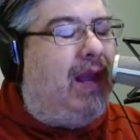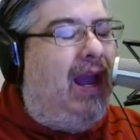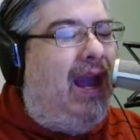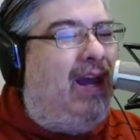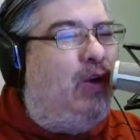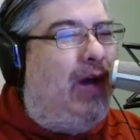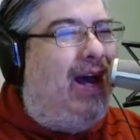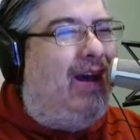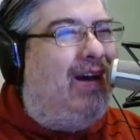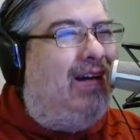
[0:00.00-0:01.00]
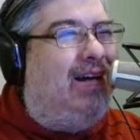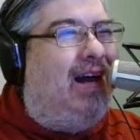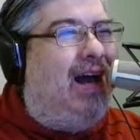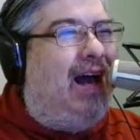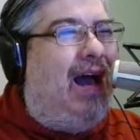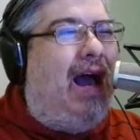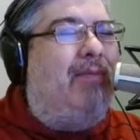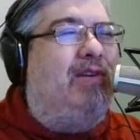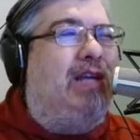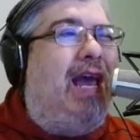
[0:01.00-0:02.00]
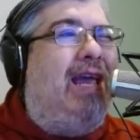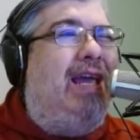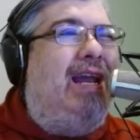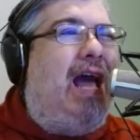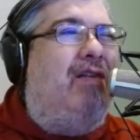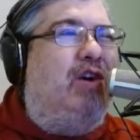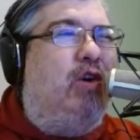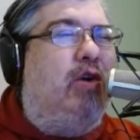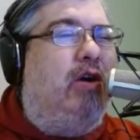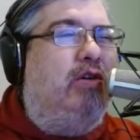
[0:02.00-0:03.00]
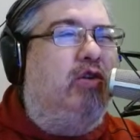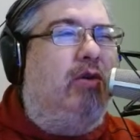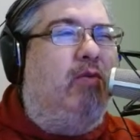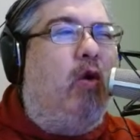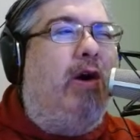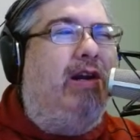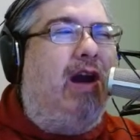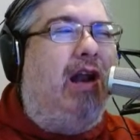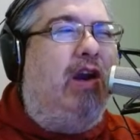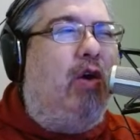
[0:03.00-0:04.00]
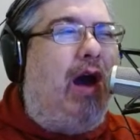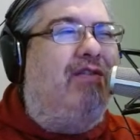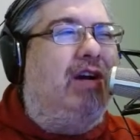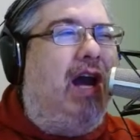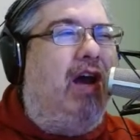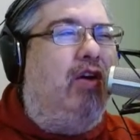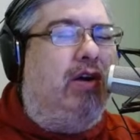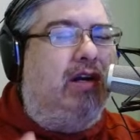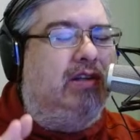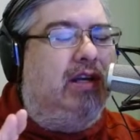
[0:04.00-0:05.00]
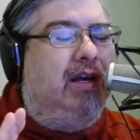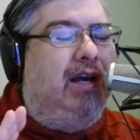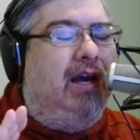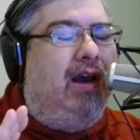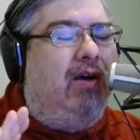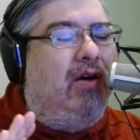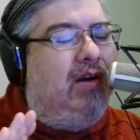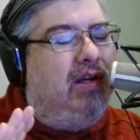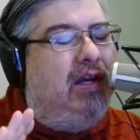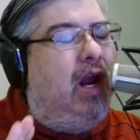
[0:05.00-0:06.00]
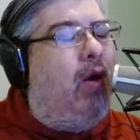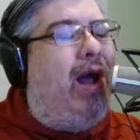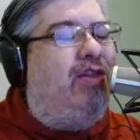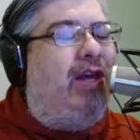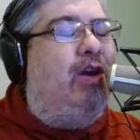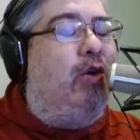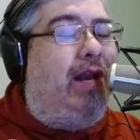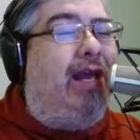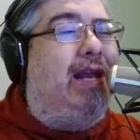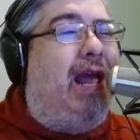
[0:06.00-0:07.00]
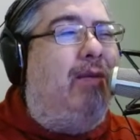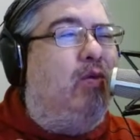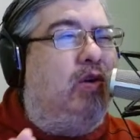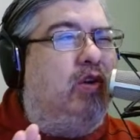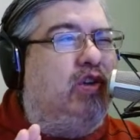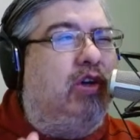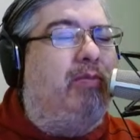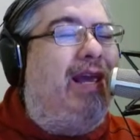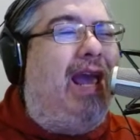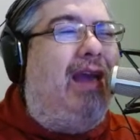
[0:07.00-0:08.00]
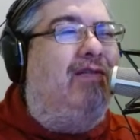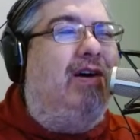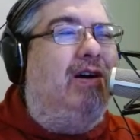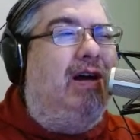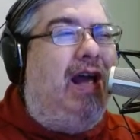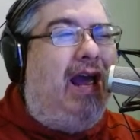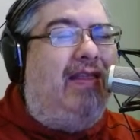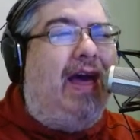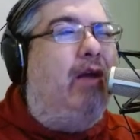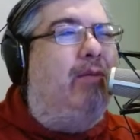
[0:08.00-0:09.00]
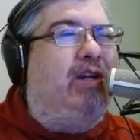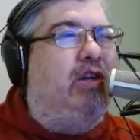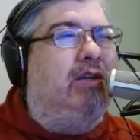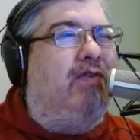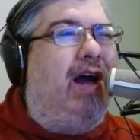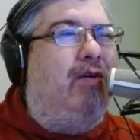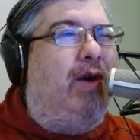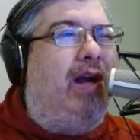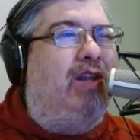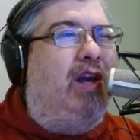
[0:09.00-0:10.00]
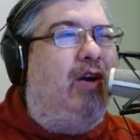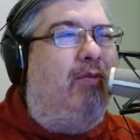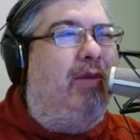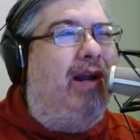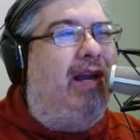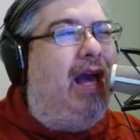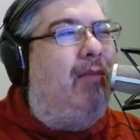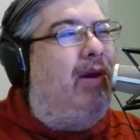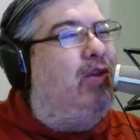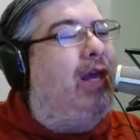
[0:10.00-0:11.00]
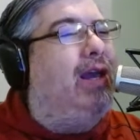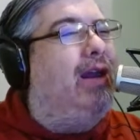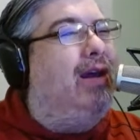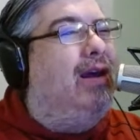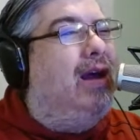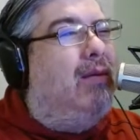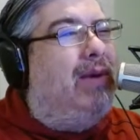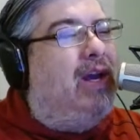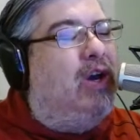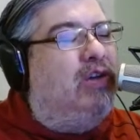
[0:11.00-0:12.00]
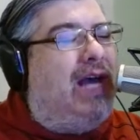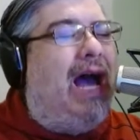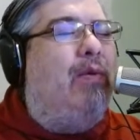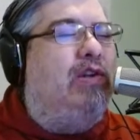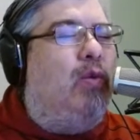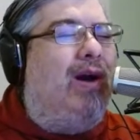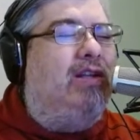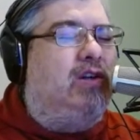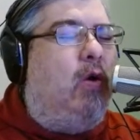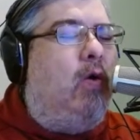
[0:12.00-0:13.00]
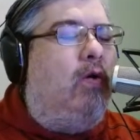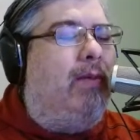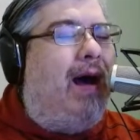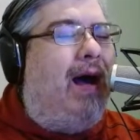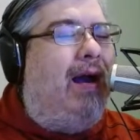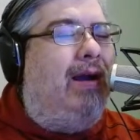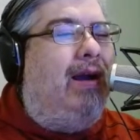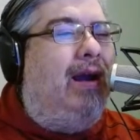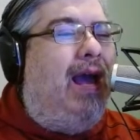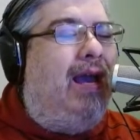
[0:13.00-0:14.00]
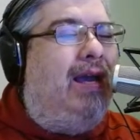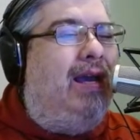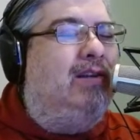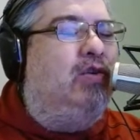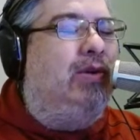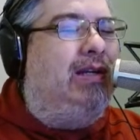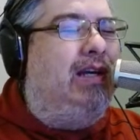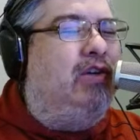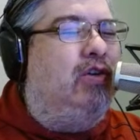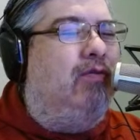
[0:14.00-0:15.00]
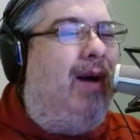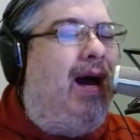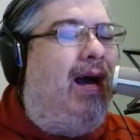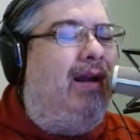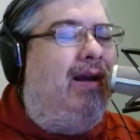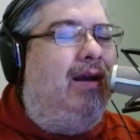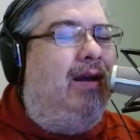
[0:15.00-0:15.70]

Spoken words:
And I'm saying it avocado to avoid calling her avocado, because, you know, I think her nickname should be Ava. And that'll be just fine right there. But it got me thinking, because I was once told by a history teacher of mine